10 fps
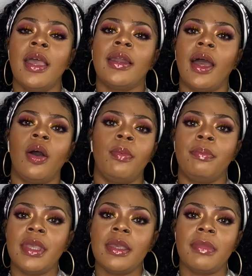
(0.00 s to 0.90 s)
Now,
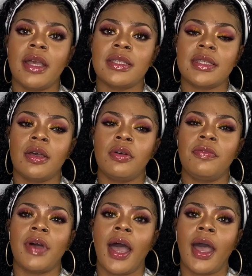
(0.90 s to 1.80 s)

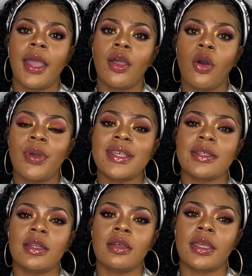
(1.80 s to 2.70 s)
myself, I always
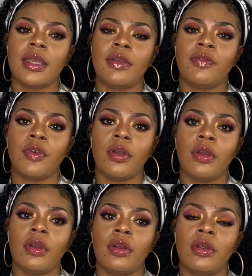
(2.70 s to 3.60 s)
look
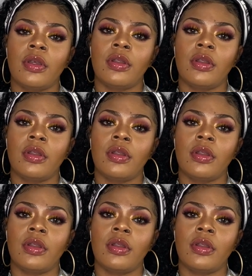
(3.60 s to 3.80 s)
for